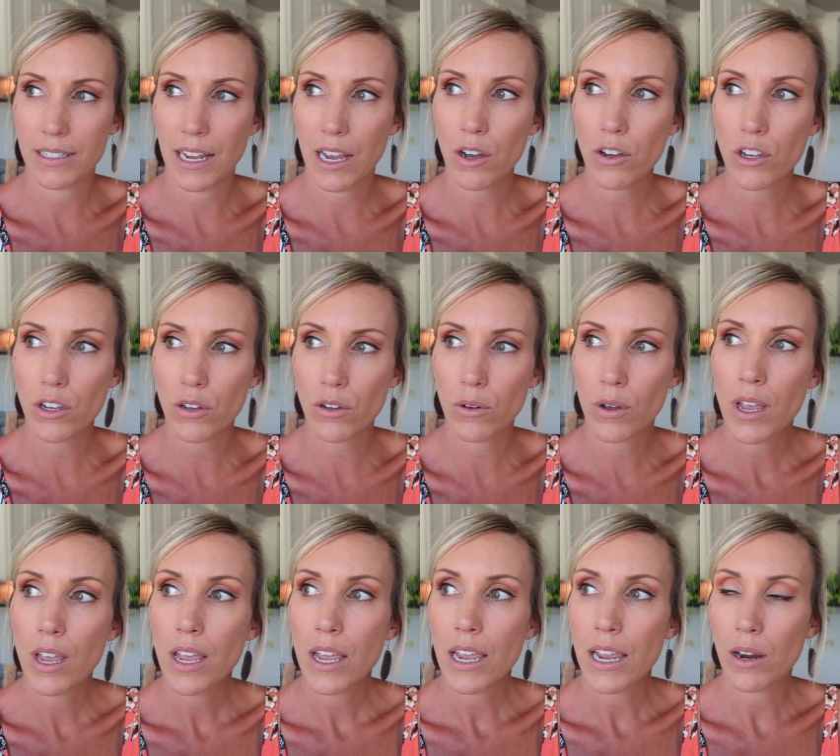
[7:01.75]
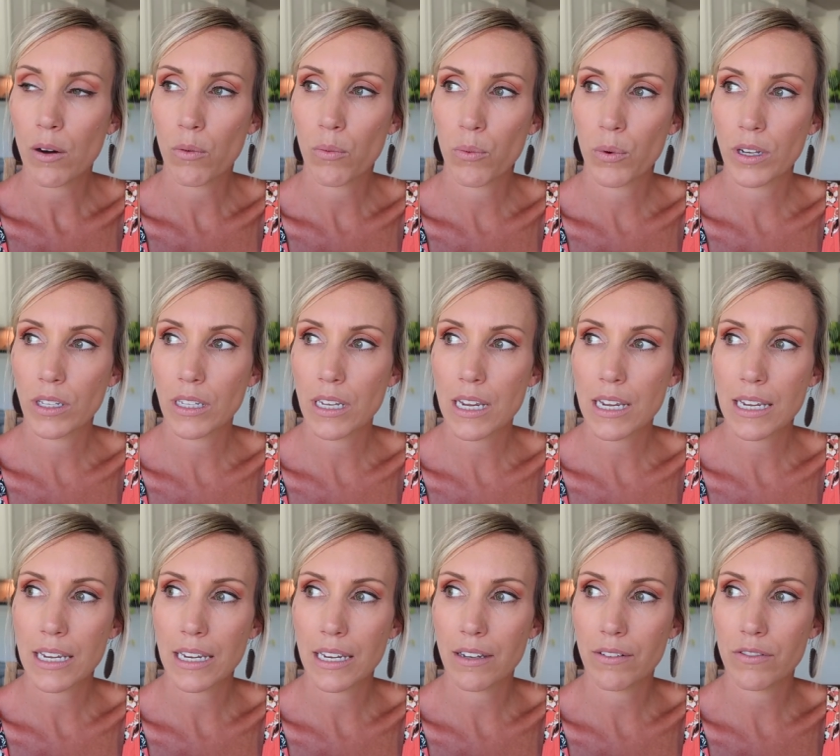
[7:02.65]
I tell you, it really
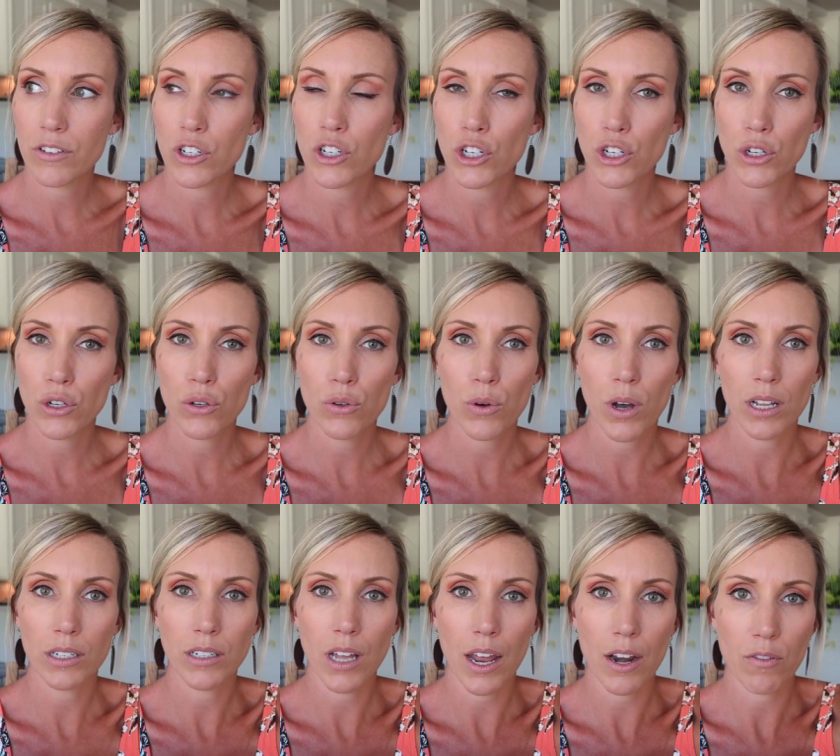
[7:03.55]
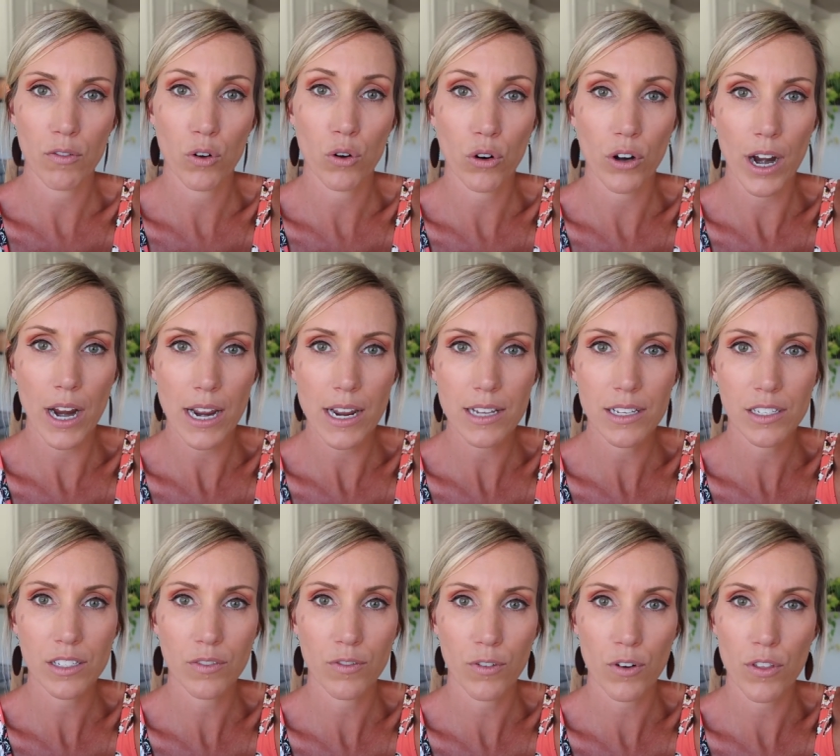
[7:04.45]
gives you a lot of
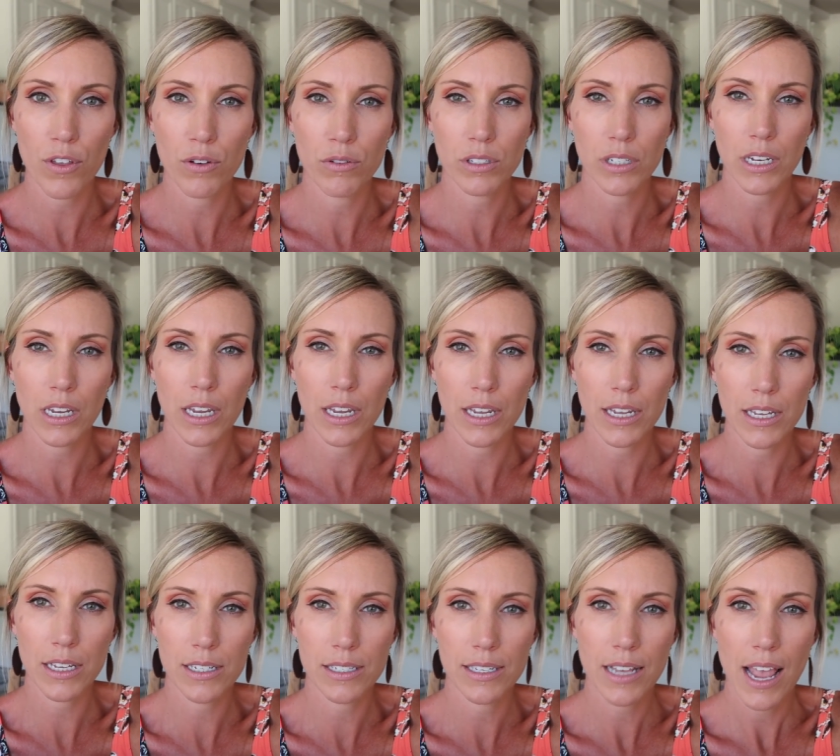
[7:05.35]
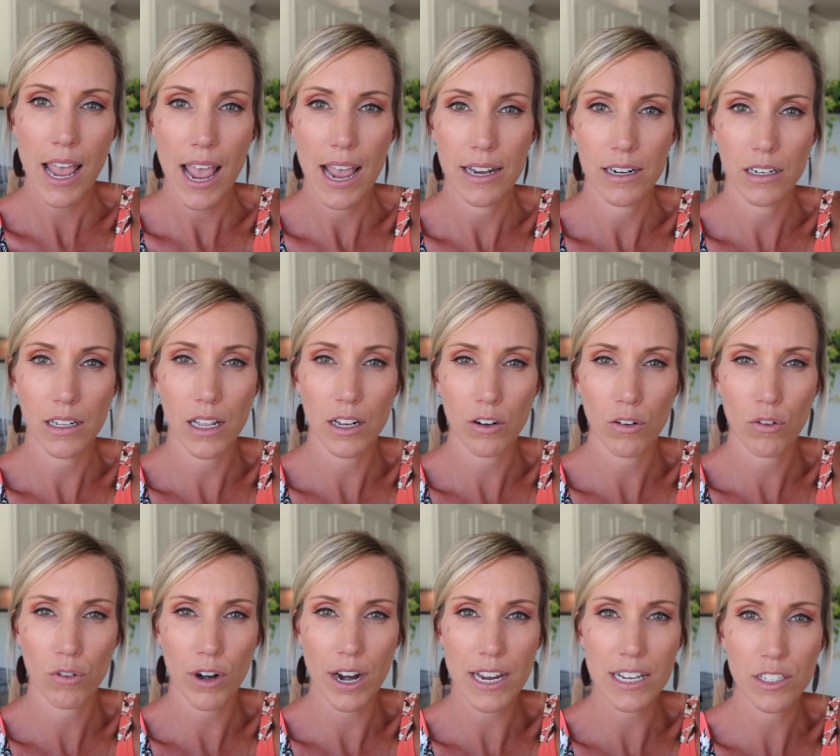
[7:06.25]
grace for those kids and a lot
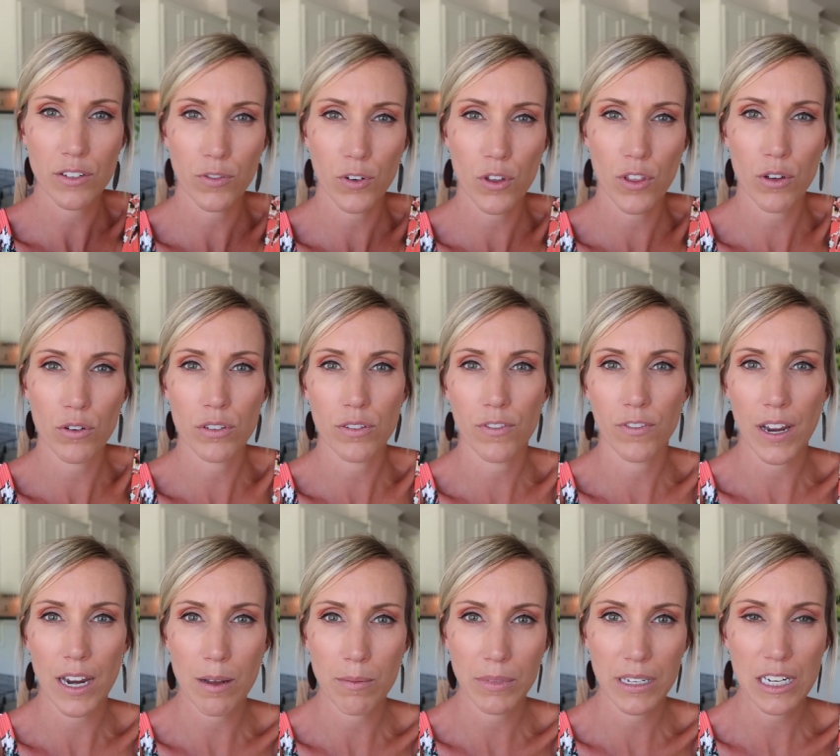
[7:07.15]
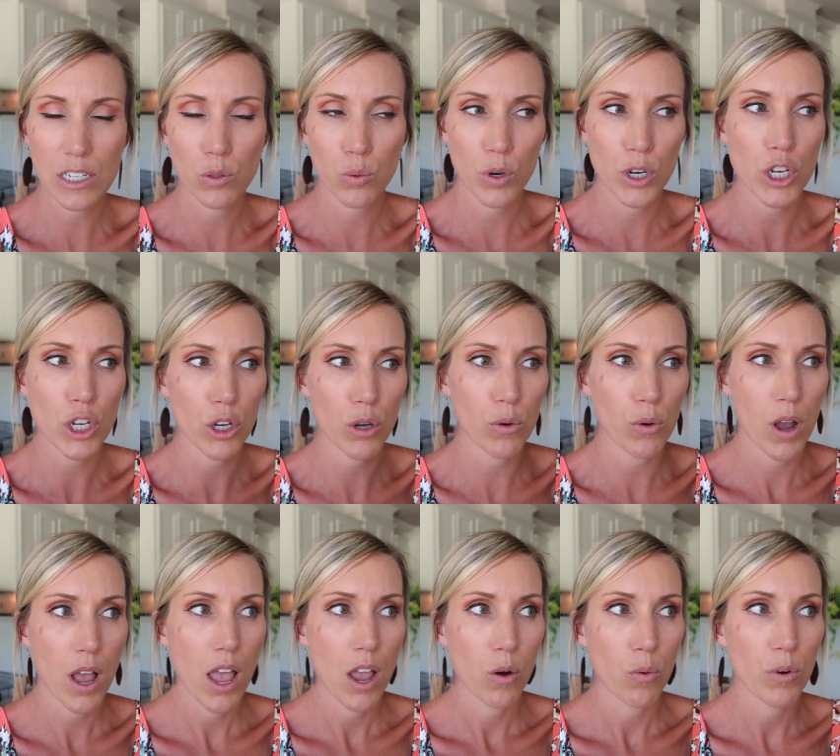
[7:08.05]
of grace for those families when
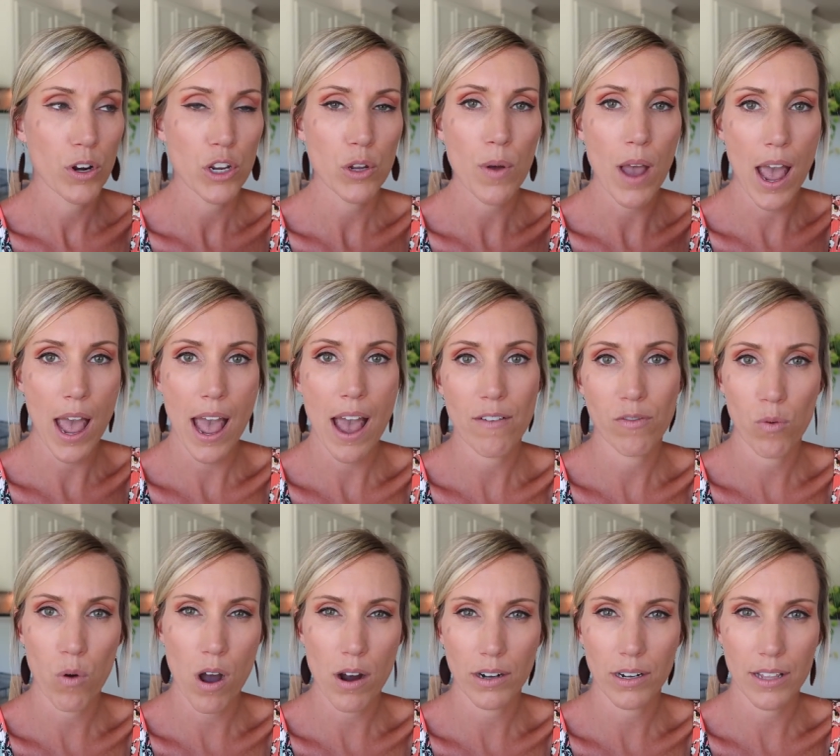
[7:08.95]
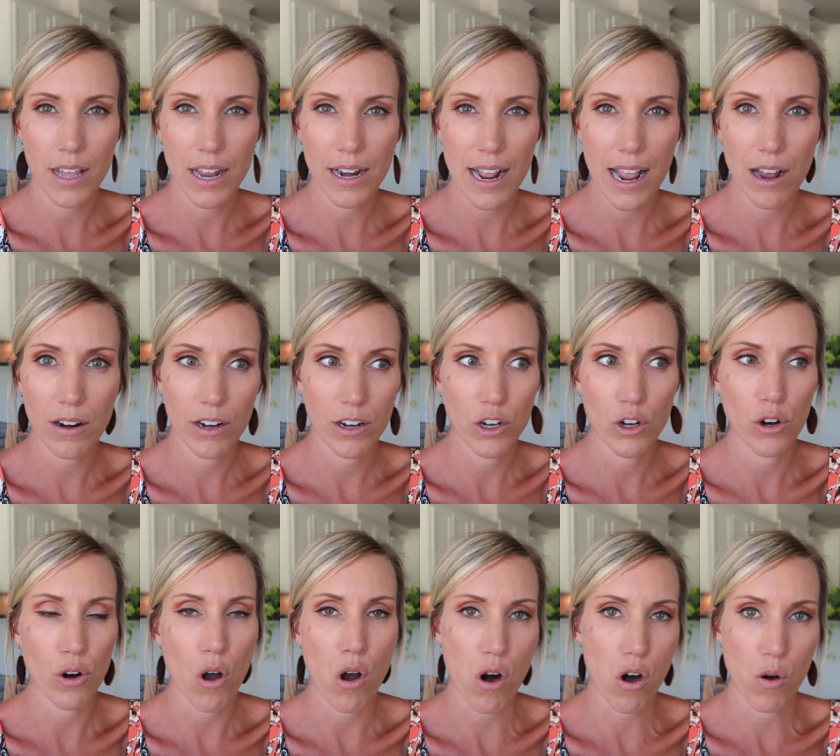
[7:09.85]
you when you have walked that out and
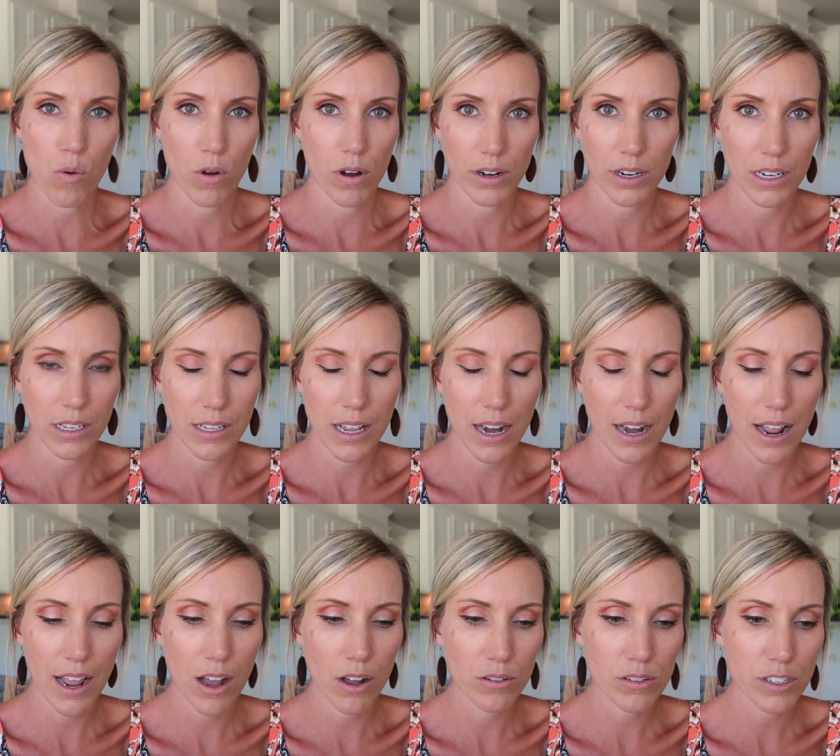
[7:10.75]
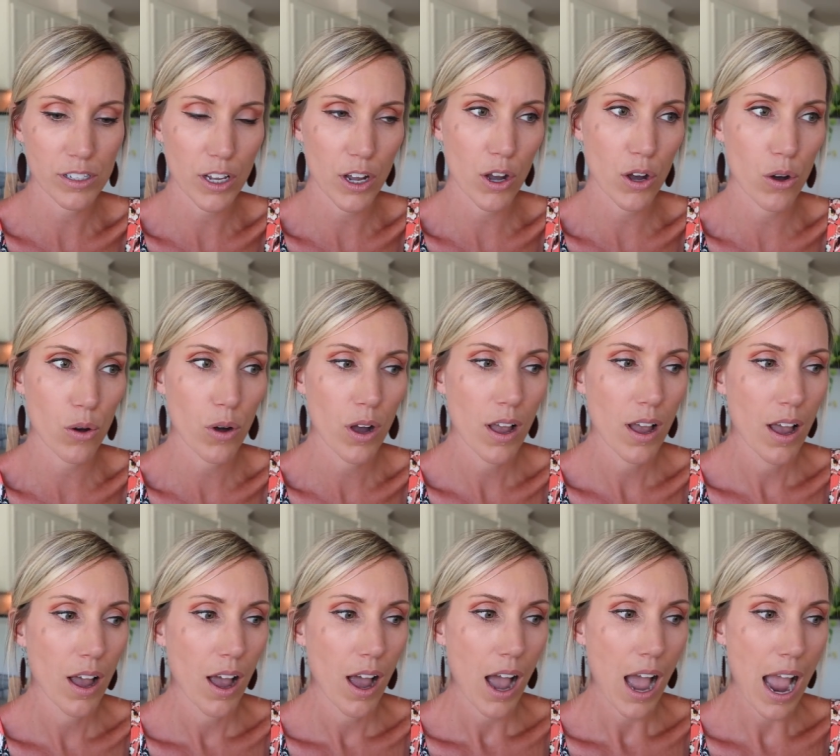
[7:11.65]
you are walking that out. So
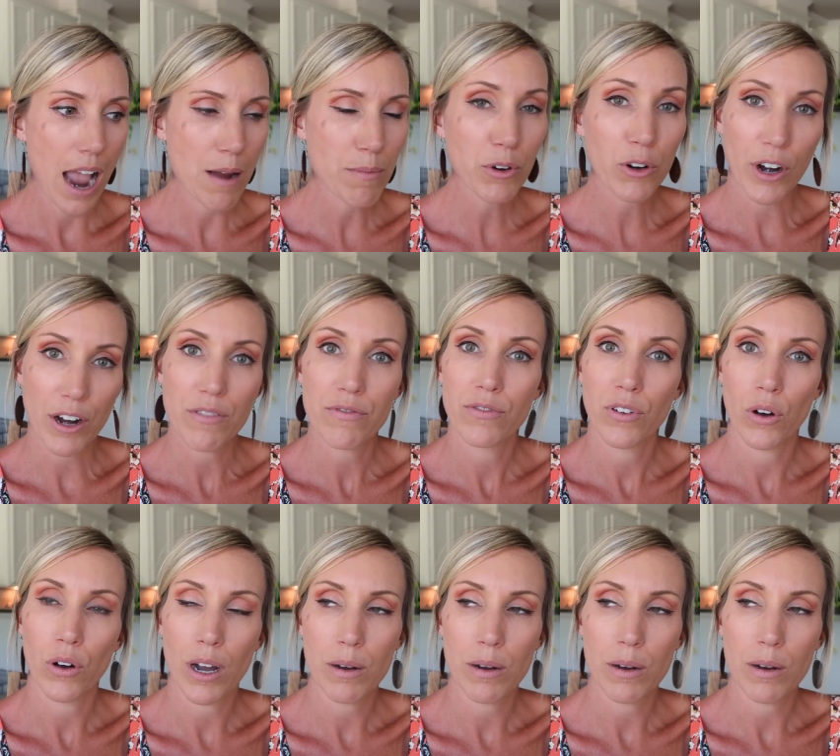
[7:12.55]
I'm grateful.